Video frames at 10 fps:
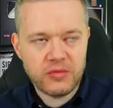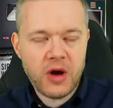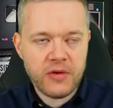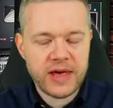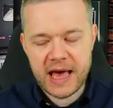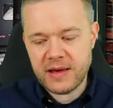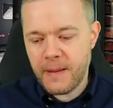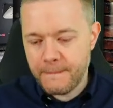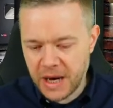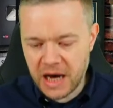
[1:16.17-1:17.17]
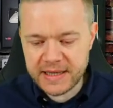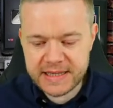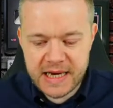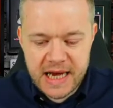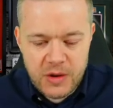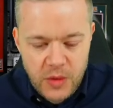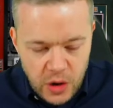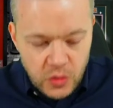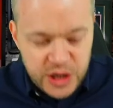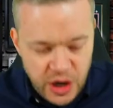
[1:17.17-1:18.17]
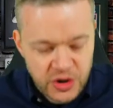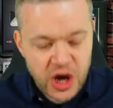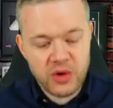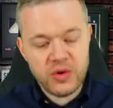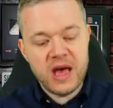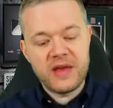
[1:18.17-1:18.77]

Okay, but we also know